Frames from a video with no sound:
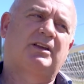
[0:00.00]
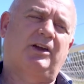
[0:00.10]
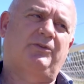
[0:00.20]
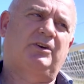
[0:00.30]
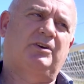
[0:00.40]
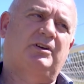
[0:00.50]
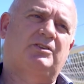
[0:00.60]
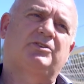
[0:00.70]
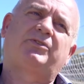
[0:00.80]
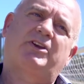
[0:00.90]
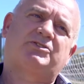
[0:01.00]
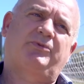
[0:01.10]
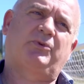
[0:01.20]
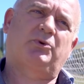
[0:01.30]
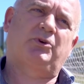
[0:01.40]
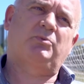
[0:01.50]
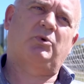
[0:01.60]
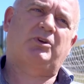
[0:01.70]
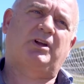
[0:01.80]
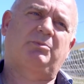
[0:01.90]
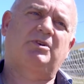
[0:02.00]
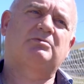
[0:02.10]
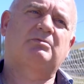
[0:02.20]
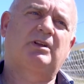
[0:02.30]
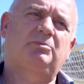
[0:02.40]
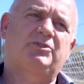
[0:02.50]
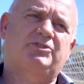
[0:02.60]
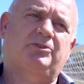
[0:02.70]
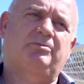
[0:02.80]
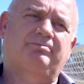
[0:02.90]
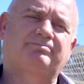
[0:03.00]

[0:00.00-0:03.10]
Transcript: covering the 2014 World Cup in Brazil.